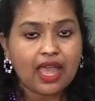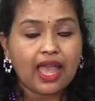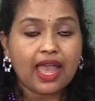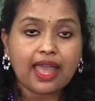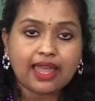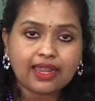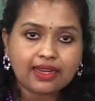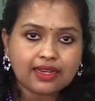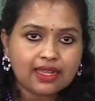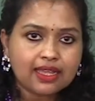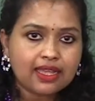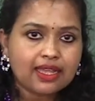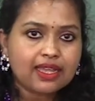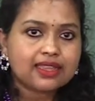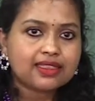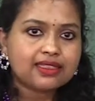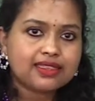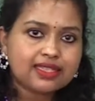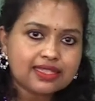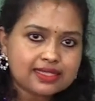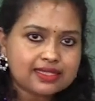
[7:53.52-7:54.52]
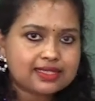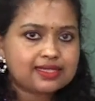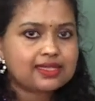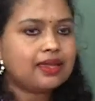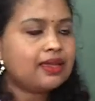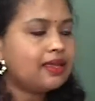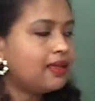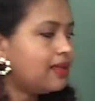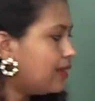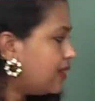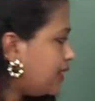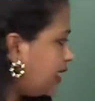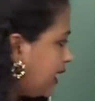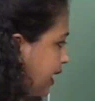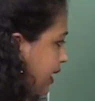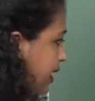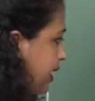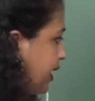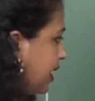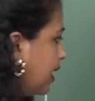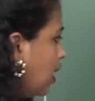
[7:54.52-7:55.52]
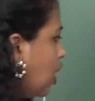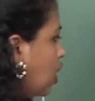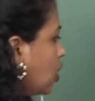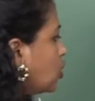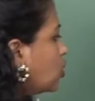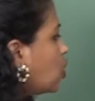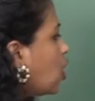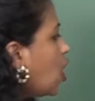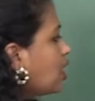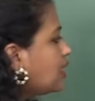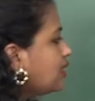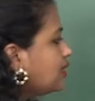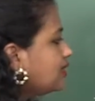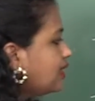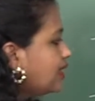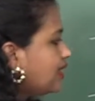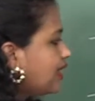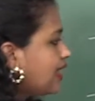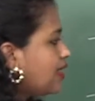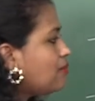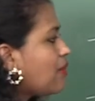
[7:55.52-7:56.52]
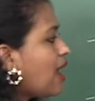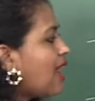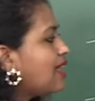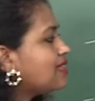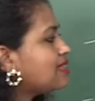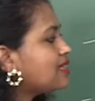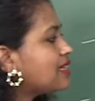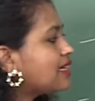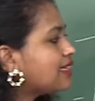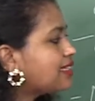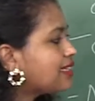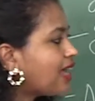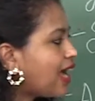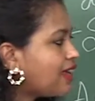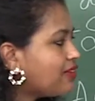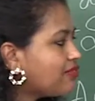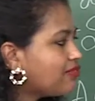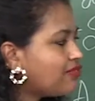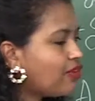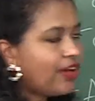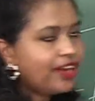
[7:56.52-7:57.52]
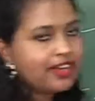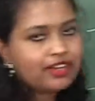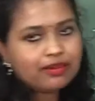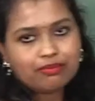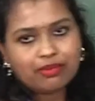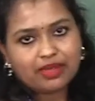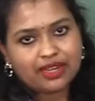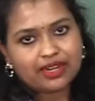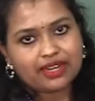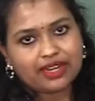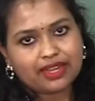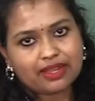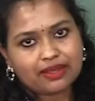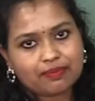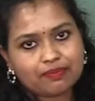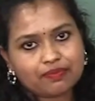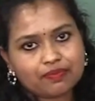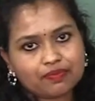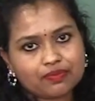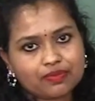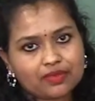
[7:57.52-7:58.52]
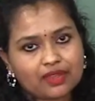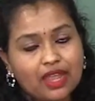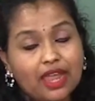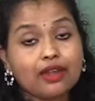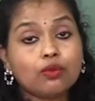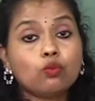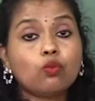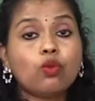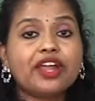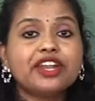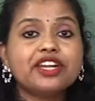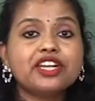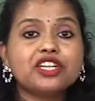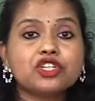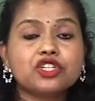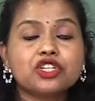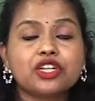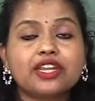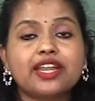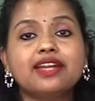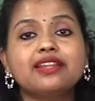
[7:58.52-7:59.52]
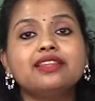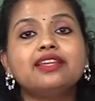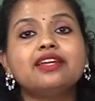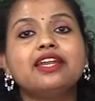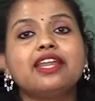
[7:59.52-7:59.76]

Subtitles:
and this lady got the name as Typhoid Mary. And why did she get the